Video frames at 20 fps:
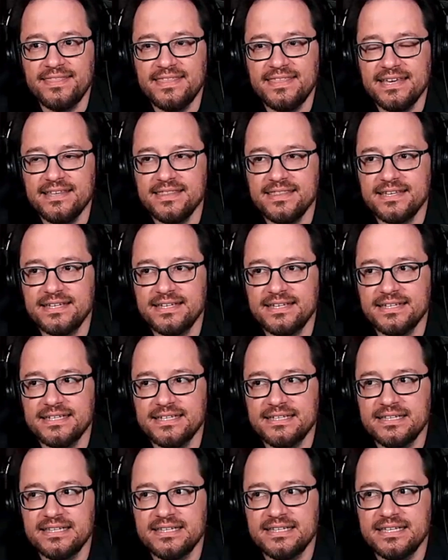think the
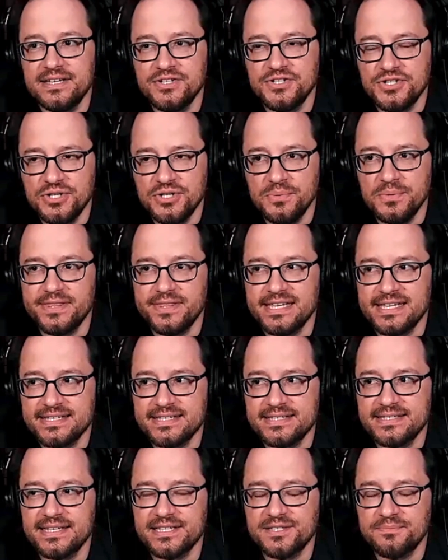issue with
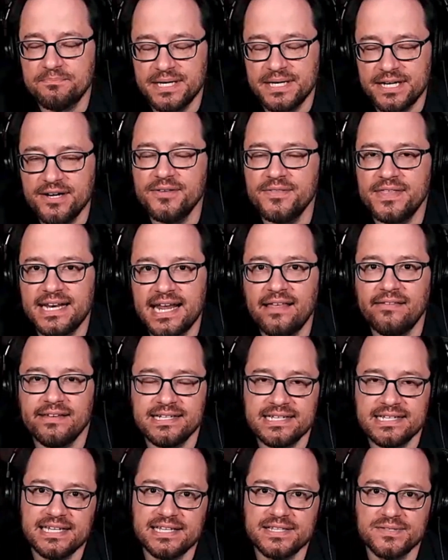this is it's bigger than
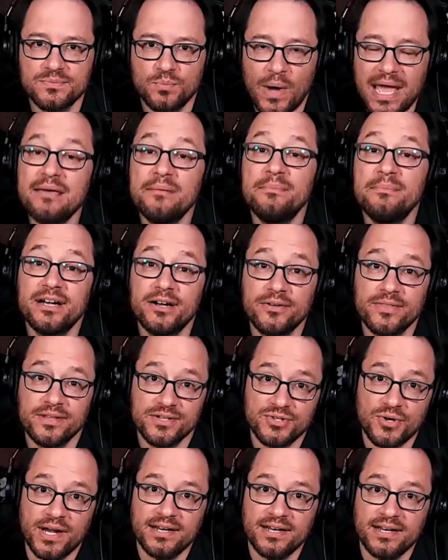L&D and it's way bigger than
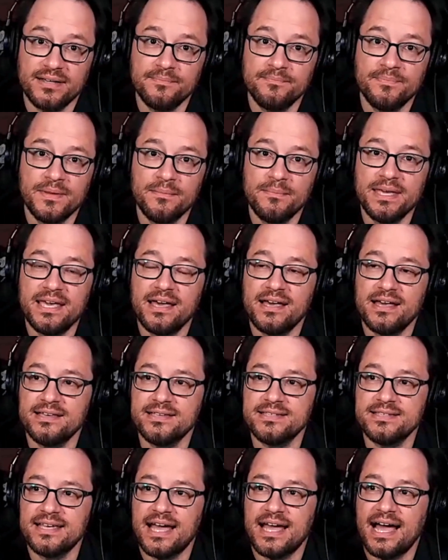training.
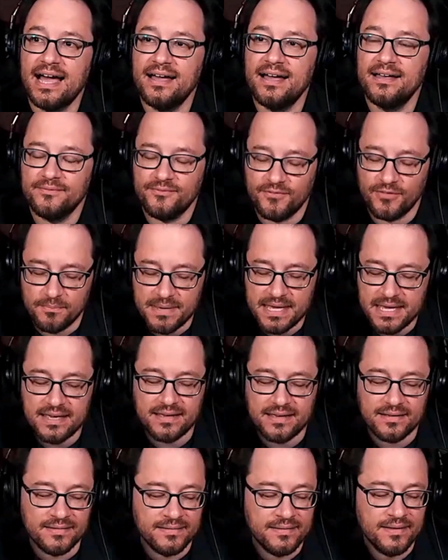Because for
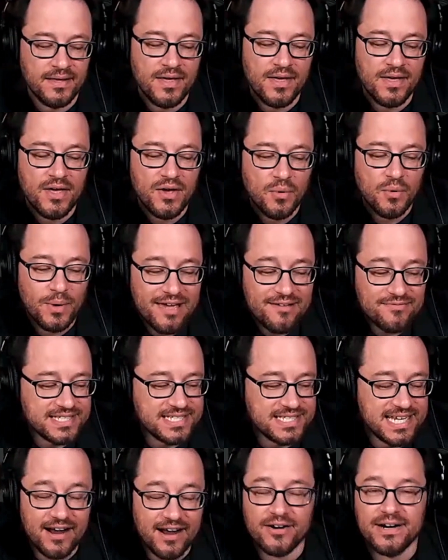me, we have to
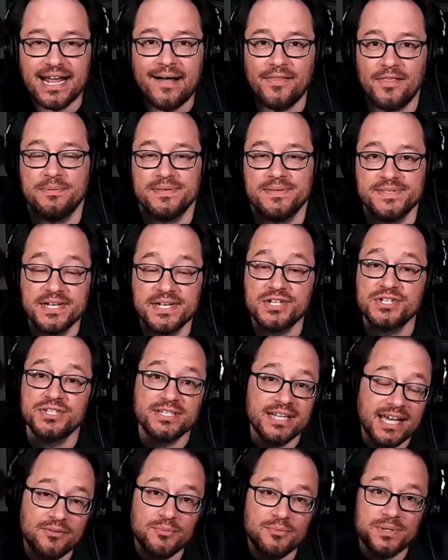tear down the
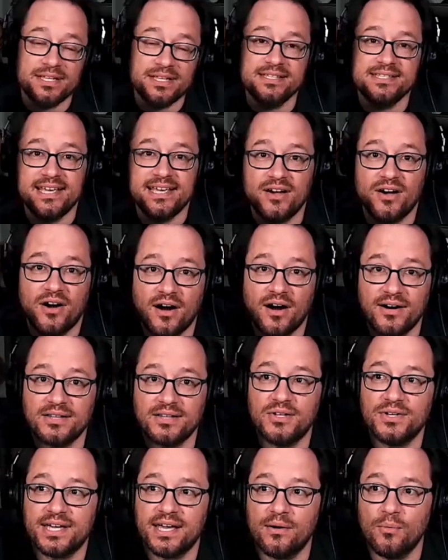position and really take a hard
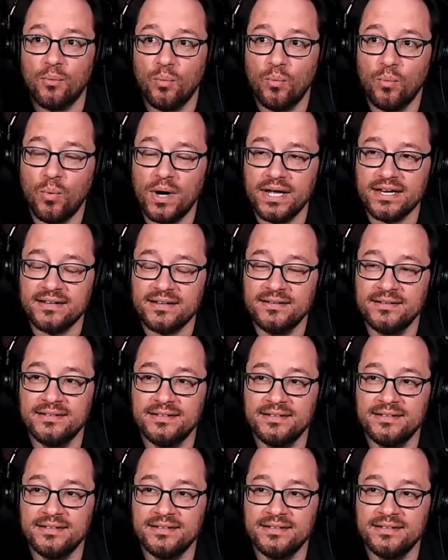look at what